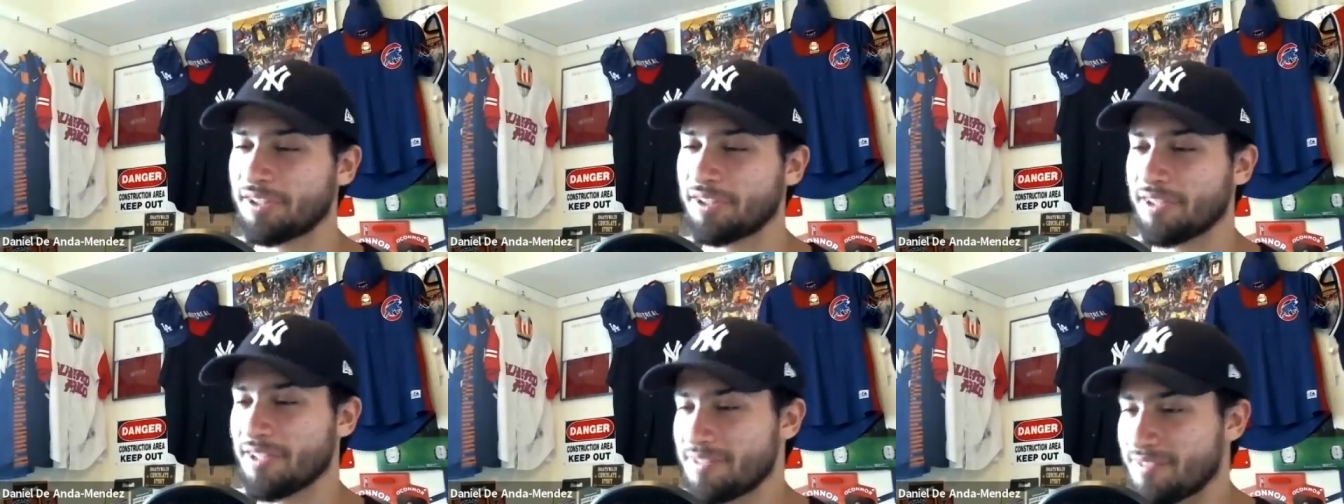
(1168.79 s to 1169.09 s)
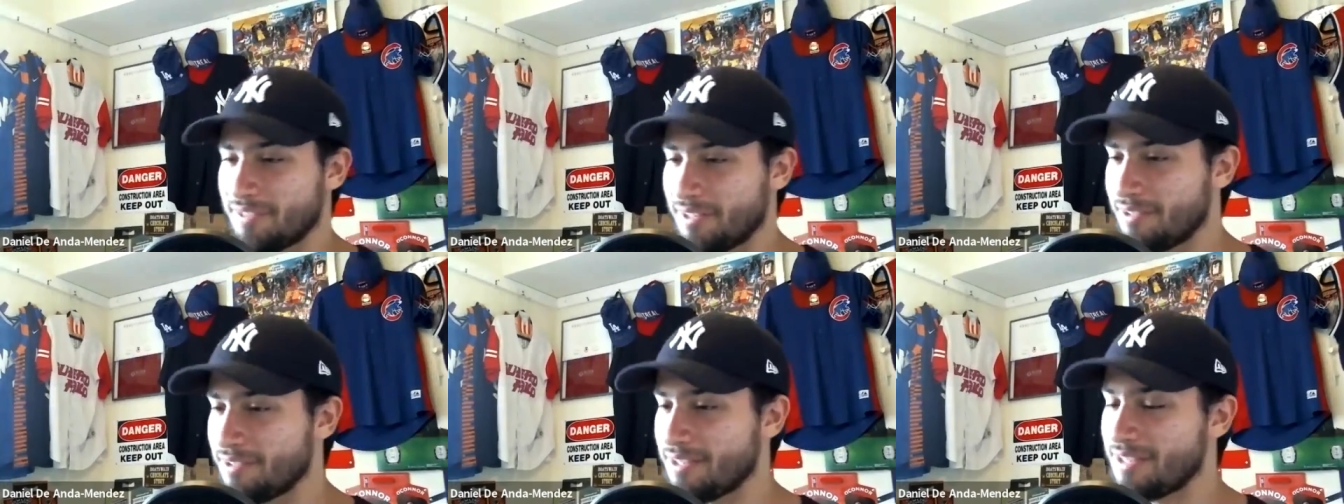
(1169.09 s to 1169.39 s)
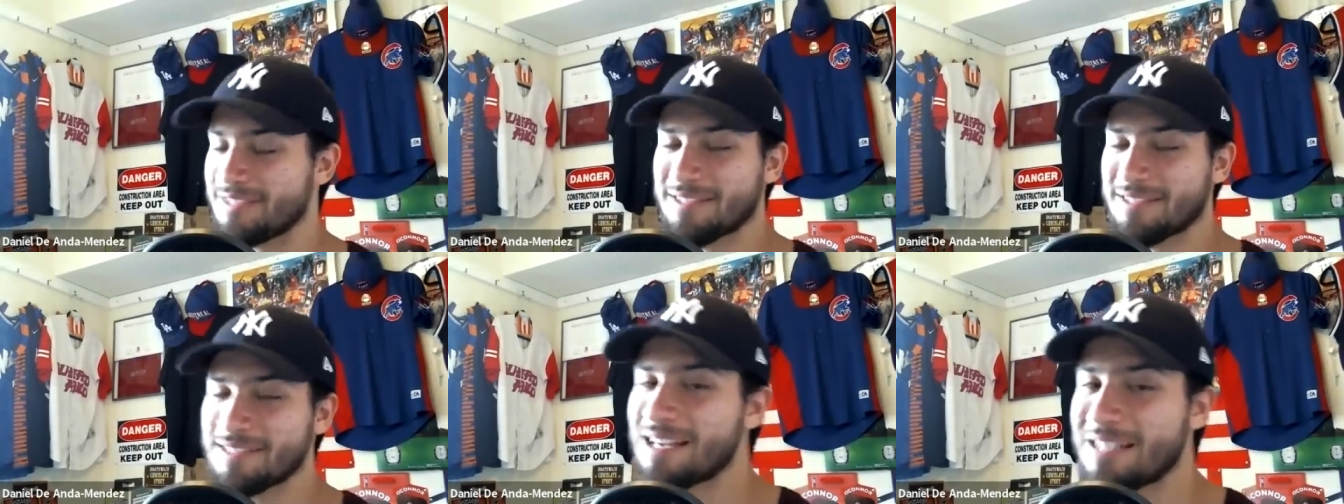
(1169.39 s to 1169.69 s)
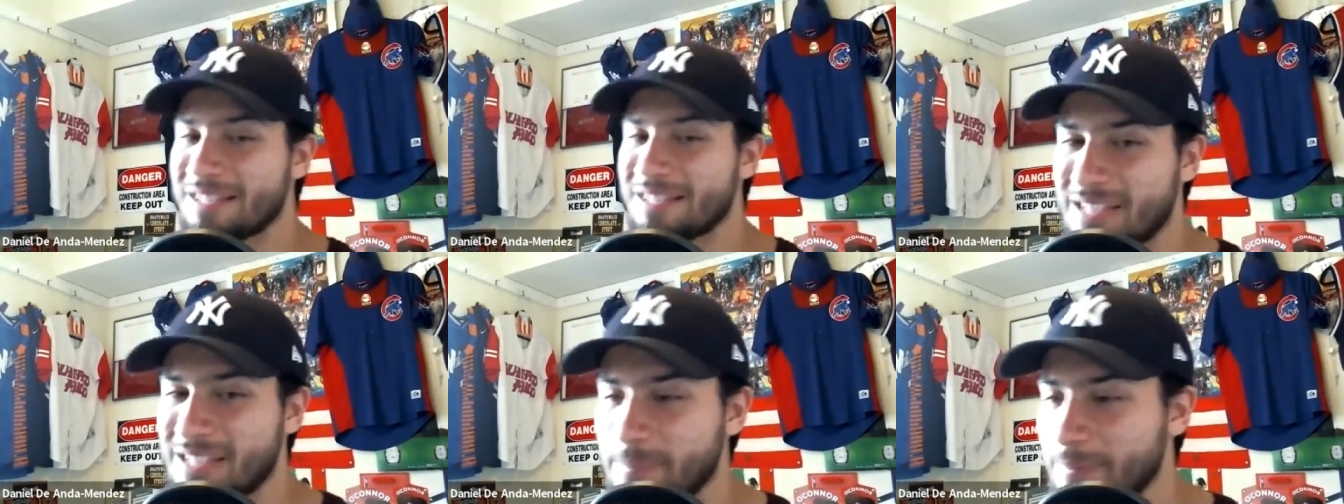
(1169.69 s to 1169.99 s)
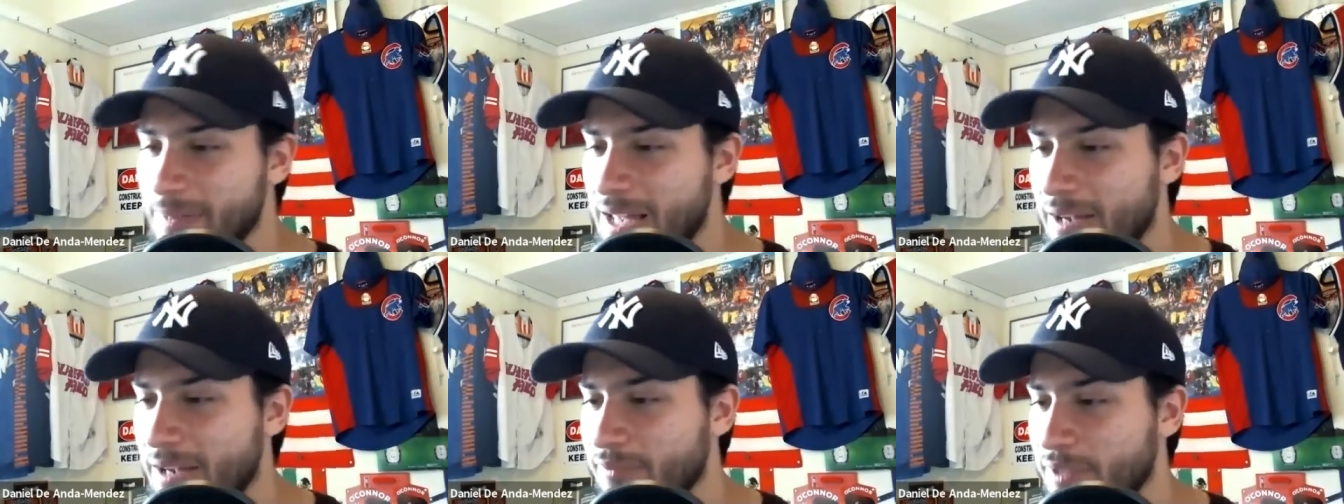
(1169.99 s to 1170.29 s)
because it's not a deep
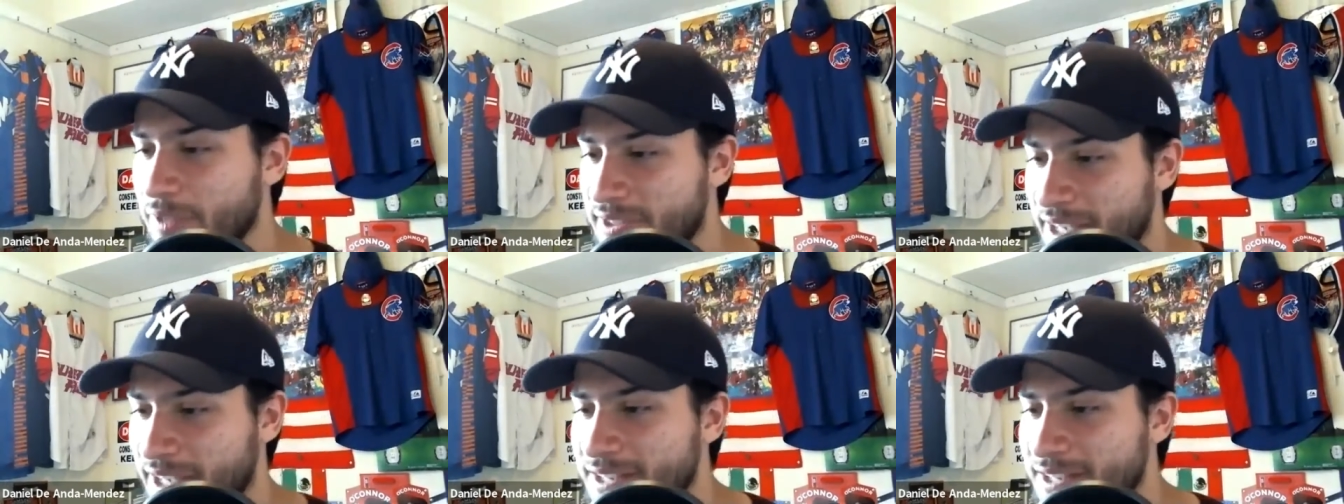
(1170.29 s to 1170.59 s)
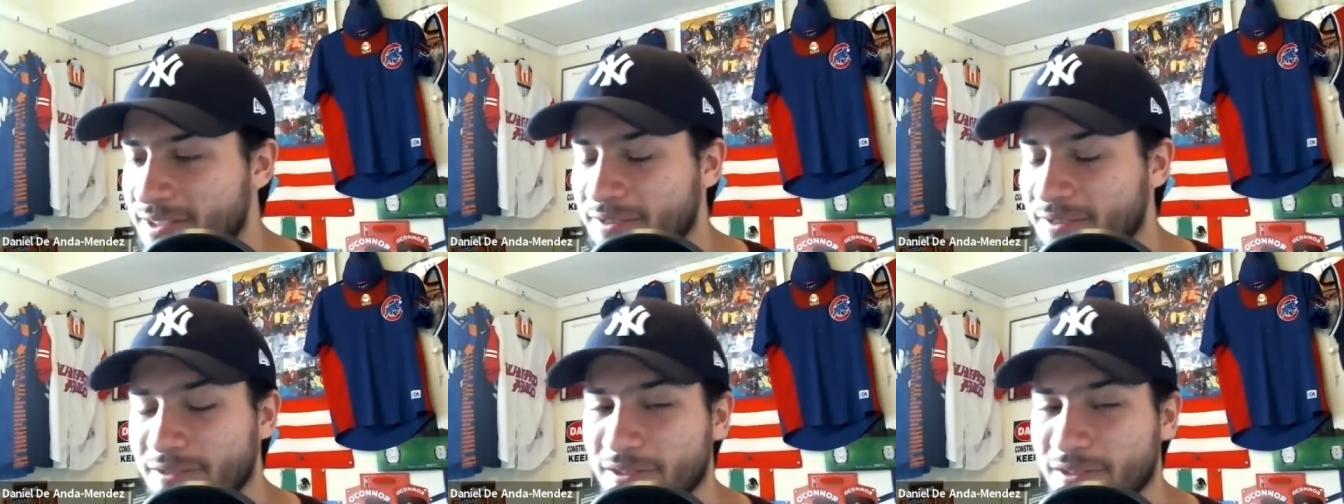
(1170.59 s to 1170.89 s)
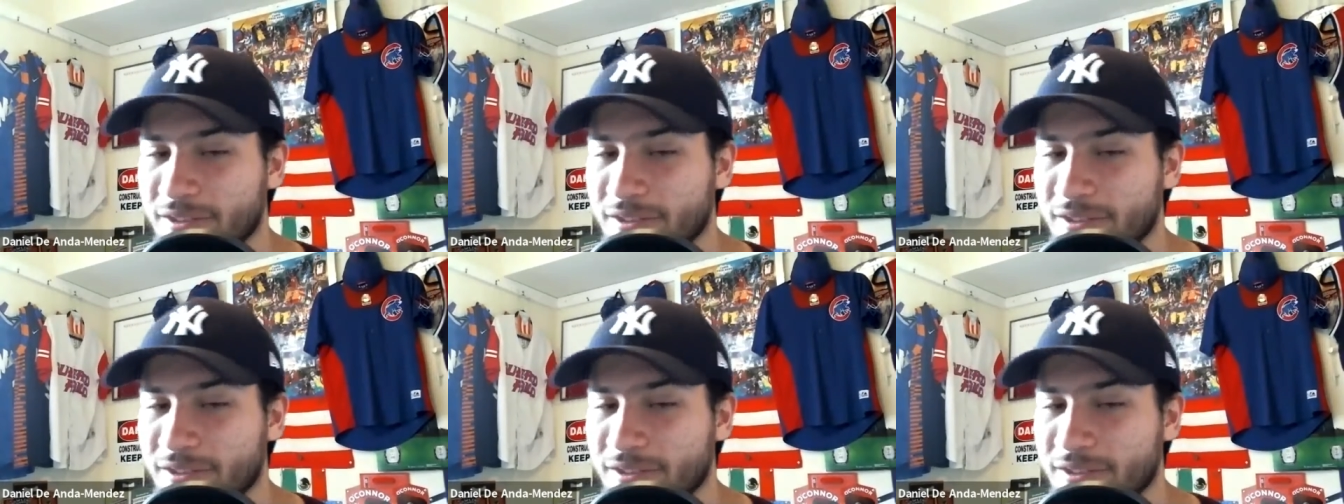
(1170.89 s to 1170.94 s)
rotation.